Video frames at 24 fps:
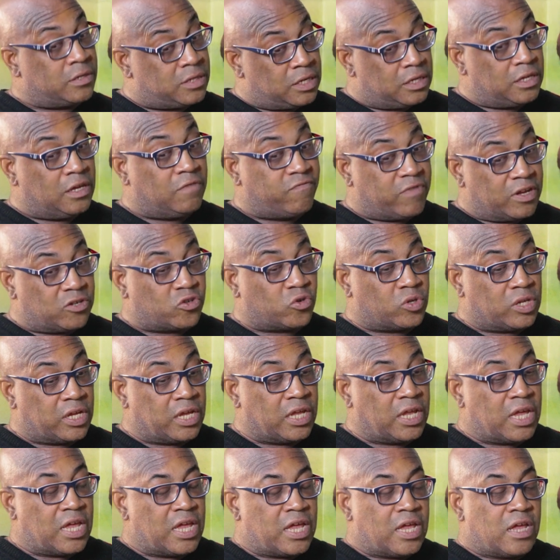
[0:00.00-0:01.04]
Eventually.
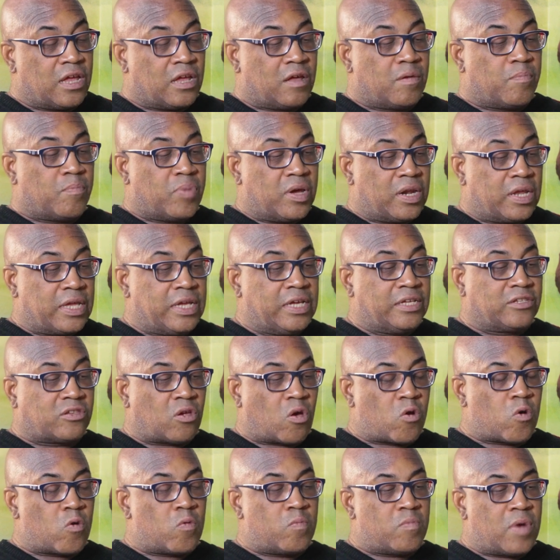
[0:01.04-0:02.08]
But he's
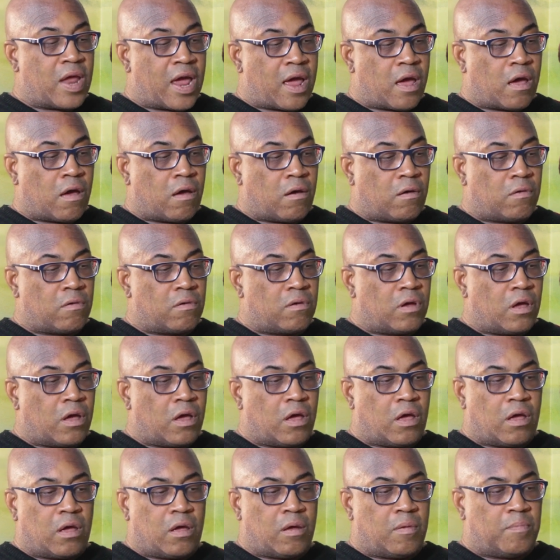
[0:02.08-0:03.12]
home now,
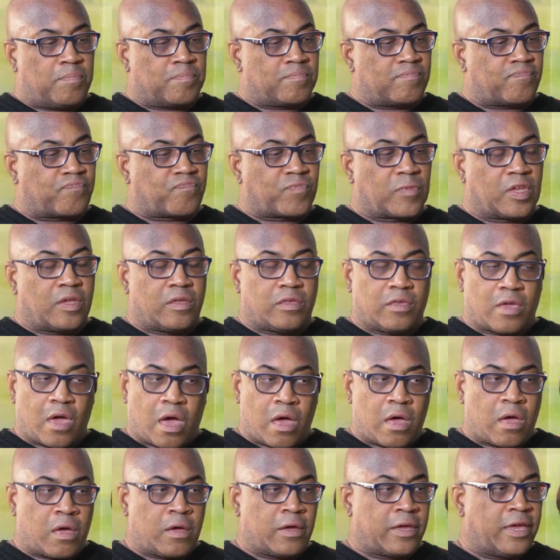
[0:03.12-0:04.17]

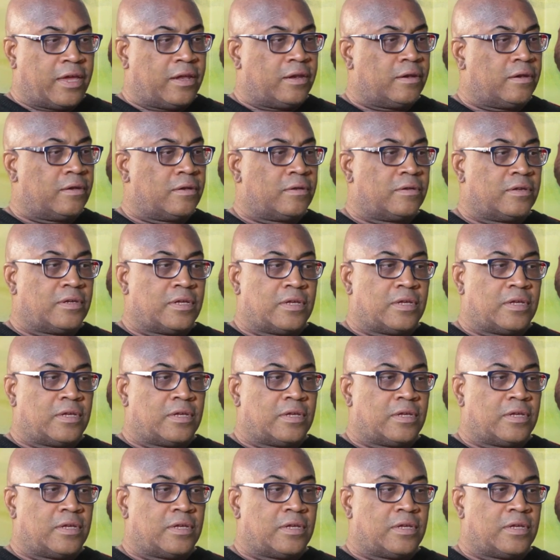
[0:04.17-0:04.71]
young and